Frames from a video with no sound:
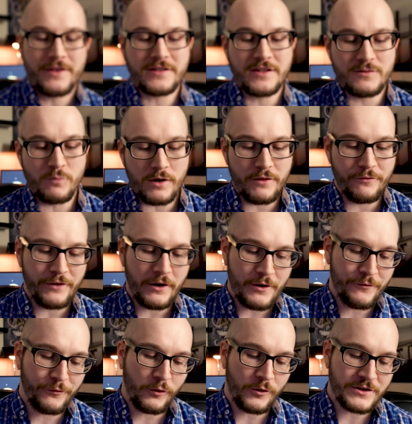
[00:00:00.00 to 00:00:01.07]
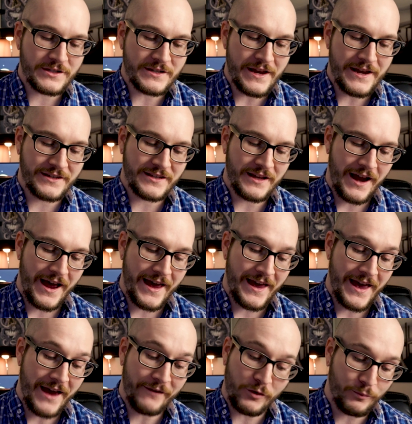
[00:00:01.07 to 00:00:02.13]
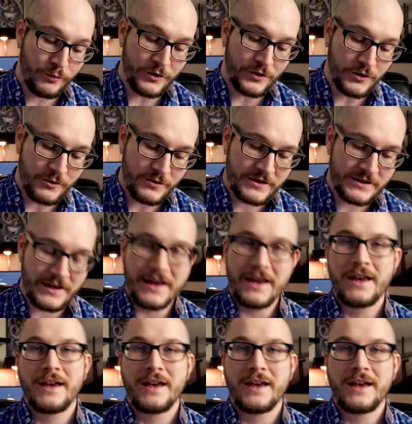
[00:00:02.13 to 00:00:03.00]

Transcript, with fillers: This is one of the very first snakes that I ever produced.